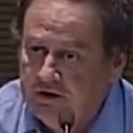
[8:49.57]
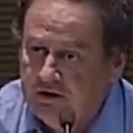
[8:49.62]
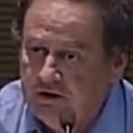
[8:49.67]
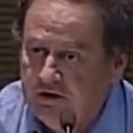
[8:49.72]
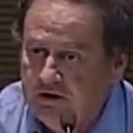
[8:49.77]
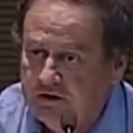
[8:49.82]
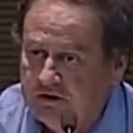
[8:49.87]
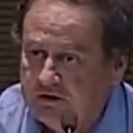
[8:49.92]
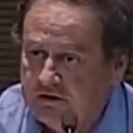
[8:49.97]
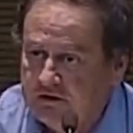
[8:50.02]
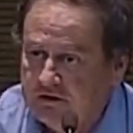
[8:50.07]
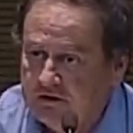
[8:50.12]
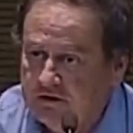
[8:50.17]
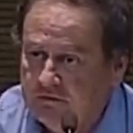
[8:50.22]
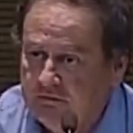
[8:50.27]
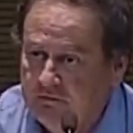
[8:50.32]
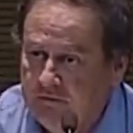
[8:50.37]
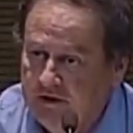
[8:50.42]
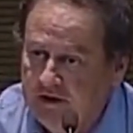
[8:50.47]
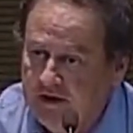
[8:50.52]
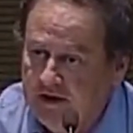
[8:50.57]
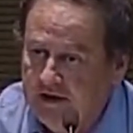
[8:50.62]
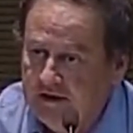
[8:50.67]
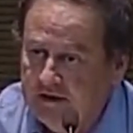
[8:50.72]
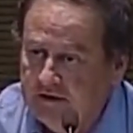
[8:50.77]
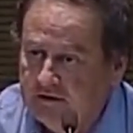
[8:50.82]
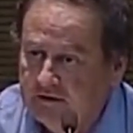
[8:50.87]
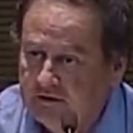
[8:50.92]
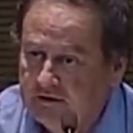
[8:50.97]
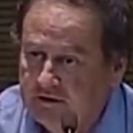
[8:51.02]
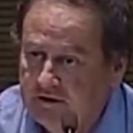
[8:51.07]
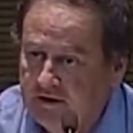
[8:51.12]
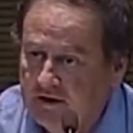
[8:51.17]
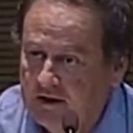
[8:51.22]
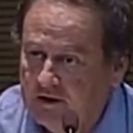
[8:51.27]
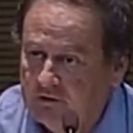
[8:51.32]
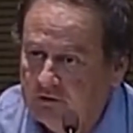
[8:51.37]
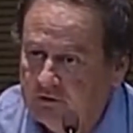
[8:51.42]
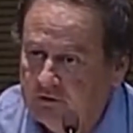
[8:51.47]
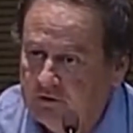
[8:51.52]
is behind the
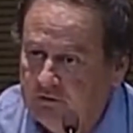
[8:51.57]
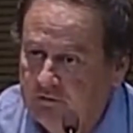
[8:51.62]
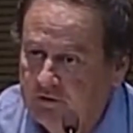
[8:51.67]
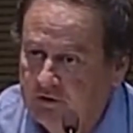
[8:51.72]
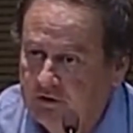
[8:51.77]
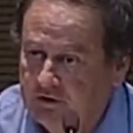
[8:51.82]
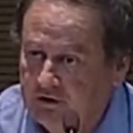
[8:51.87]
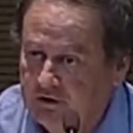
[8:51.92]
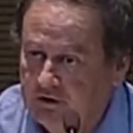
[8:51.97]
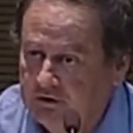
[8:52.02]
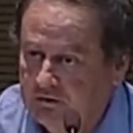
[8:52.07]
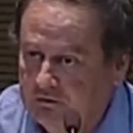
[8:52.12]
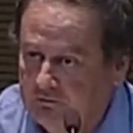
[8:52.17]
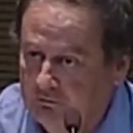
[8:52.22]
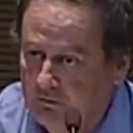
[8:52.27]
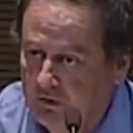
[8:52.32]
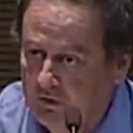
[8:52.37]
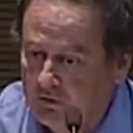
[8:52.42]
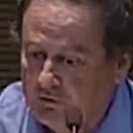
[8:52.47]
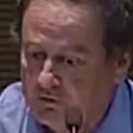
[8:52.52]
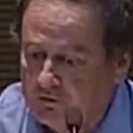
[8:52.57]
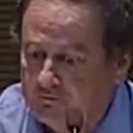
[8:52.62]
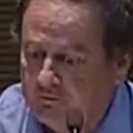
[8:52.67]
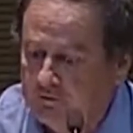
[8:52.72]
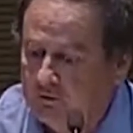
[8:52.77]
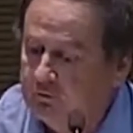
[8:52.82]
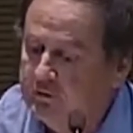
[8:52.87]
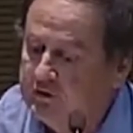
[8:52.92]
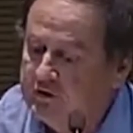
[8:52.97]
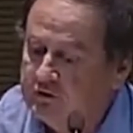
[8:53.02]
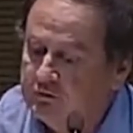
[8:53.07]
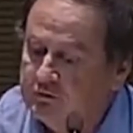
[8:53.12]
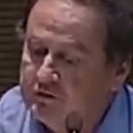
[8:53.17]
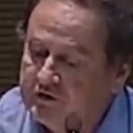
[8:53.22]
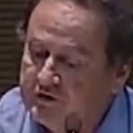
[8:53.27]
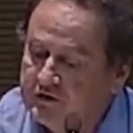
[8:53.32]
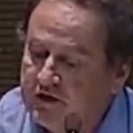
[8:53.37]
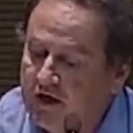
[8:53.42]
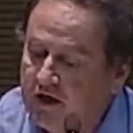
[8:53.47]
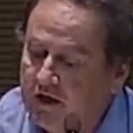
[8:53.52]
Arrow-Debré model from which
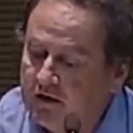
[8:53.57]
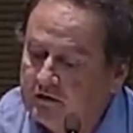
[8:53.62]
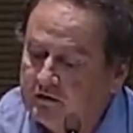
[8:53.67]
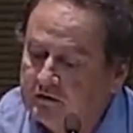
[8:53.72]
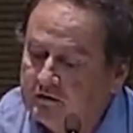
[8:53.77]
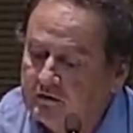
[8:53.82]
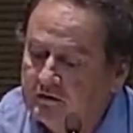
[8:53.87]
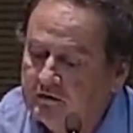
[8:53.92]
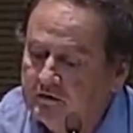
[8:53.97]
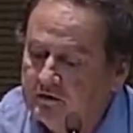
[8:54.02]
we start,